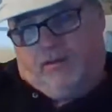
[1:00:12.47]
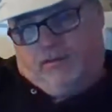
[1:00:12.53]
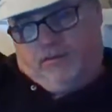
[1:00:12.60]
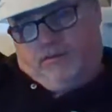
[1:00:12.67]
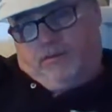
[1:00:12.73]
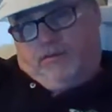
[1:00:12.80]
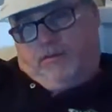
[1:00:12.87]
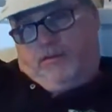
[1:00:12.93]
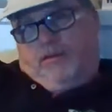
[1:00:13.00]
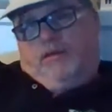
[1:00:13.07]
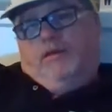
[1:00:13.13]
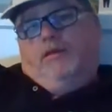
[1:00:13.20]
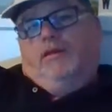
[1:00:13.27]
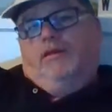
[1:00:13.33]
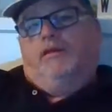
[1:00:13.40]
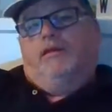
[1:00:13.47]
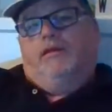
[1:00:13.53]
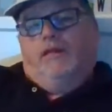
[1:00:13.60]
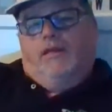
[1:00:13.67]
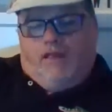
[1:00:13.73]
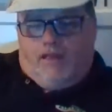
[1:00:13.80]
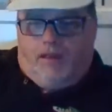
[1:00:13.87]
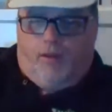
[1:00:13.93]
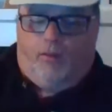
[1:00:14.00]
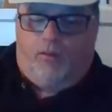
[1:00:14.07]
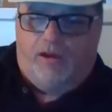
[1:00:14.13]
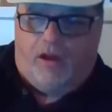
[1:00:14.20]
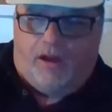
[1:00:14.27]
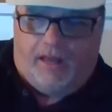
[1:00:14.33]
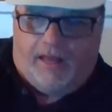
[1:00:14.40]
on.
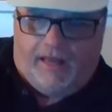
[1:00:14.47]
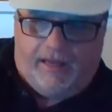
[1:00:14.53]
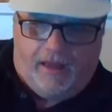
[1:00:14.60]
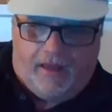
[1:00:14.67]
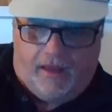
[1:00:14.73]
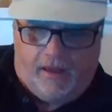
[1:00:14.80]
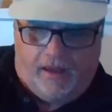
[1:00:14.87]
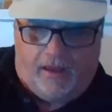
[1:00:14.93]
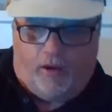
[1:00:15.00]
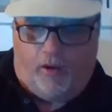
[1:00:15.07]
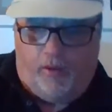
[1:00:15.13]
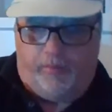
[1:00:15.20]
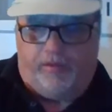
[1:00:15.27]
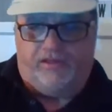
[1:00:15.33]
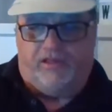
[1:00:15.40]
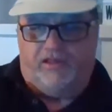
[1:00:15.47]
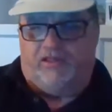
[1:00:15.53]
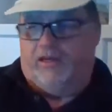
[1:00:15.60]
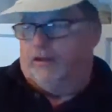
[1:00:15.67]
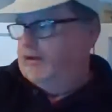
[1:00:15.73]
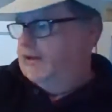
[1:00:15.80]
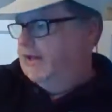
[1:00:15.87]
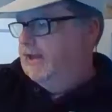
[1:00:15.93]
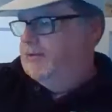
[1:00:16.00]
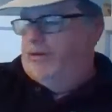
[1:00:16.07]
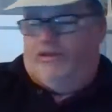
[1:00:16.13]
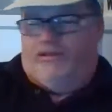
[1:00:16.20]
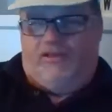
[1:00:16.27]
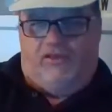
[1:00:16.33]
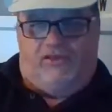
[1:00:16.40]
We're not a high pressure channel here.
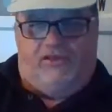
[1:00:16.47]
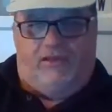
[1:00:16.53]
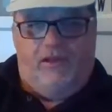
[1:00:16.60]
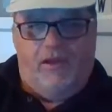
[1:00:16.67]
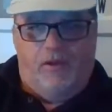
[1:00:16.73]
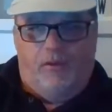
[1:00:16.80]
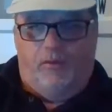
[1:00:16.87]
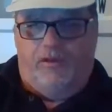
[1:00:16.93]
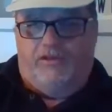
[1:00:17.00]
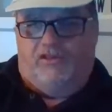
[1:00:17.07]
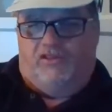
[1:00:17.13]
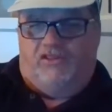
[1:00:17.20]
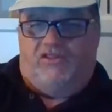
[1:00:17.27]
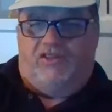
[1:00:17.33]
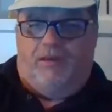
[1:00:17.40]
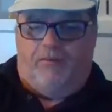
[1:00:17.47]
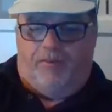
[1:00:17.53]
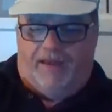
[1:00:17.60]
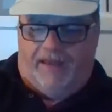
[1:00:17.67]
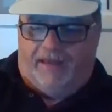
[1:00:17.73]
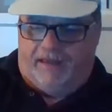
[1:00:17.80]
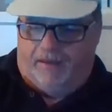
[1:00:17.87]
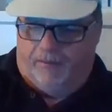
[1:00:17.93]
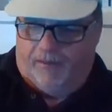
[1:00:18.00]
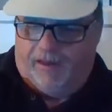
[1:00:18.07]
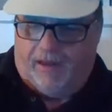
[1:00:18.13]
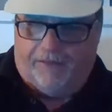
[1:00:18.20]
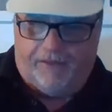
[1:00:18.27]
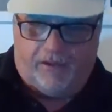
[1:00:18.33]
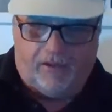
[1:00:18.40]
We just sit back and we
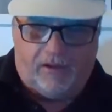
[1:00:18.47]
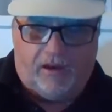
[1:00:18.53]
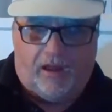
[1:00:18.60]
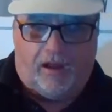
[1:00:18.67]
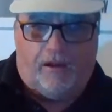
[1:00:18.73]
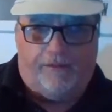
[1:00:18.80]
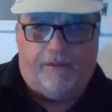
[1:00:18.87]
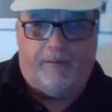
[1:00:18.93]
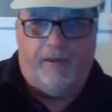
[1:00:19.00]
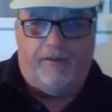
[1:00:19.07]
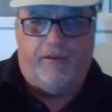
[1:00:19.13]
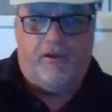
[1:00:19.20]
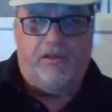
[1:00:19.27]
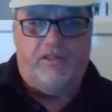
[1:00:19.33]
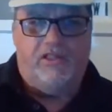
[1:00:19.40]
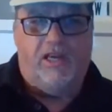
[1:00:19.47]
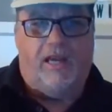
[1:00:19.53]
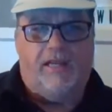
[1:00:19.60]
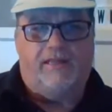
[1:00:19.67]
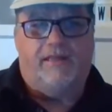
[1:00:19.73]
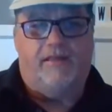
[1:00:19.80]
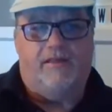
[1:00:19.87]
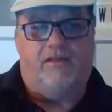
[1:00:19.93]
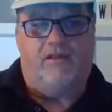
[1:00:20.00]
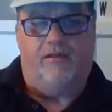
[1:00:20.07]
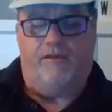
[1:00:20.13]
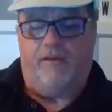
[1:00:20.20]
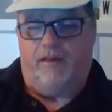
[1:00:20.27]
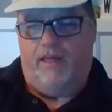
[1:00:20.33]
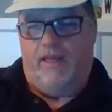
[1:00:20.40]
have a good laugh and we have a good chat and
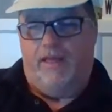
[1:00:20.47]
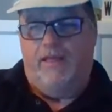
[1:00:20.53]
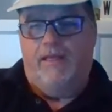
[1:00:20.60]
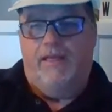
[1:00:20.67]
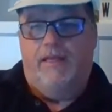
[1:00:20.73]
stuff like that.